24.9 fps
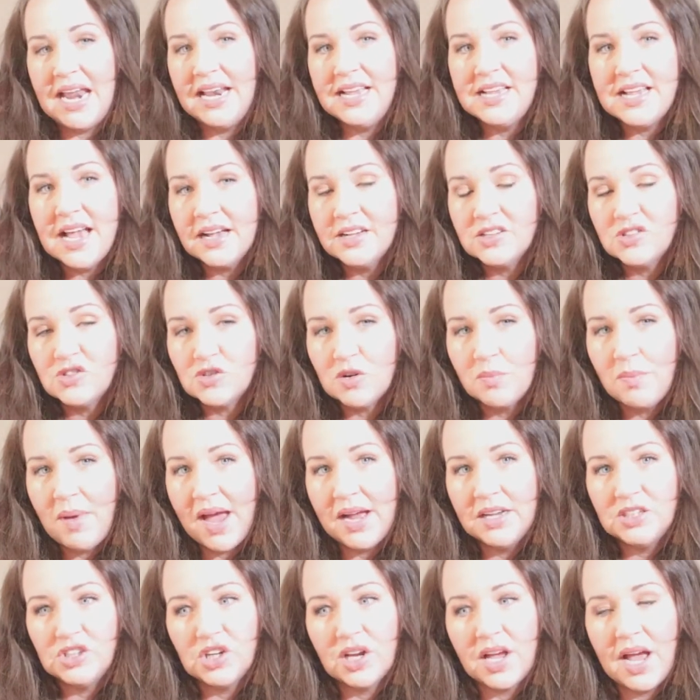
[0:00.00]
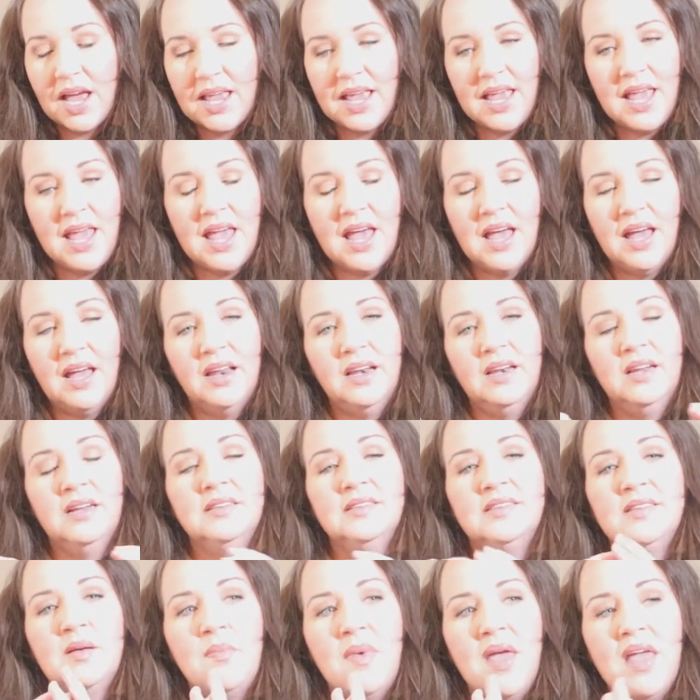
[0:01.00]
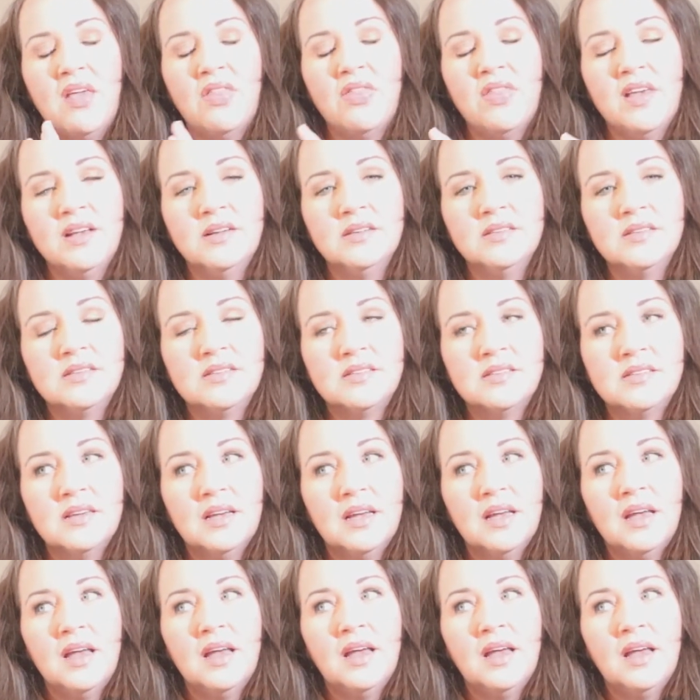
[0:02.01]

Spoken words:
any extra magic I can to make this